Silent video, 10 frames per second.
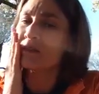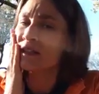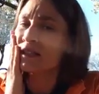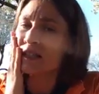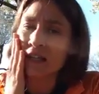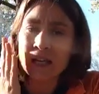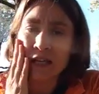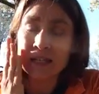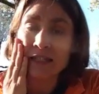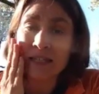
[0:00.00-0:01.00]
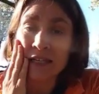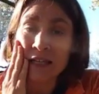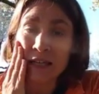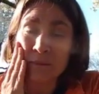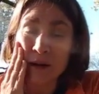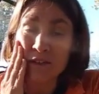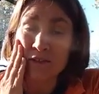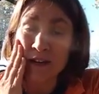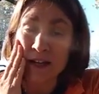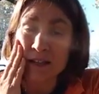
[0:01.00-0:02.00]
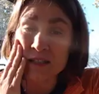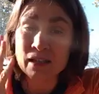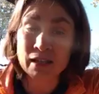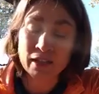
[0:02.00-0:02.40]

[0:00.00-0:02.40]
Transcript: the sunlight is hitting my face,